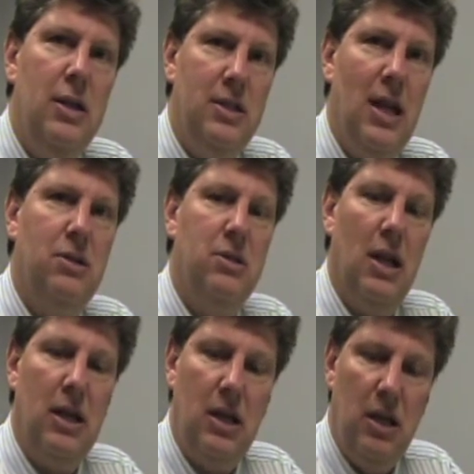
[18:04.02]
sounds
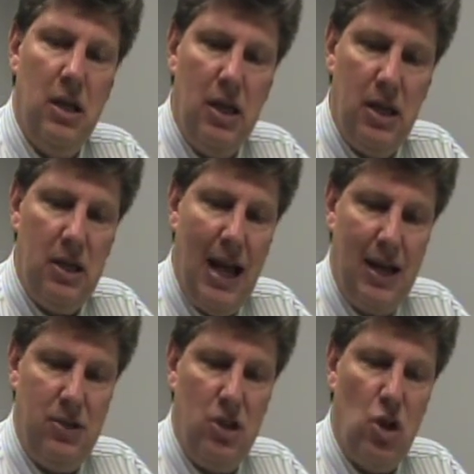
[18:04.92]
like it
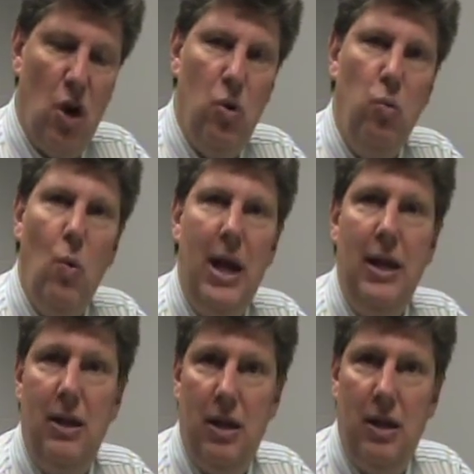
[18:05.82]
has its own weight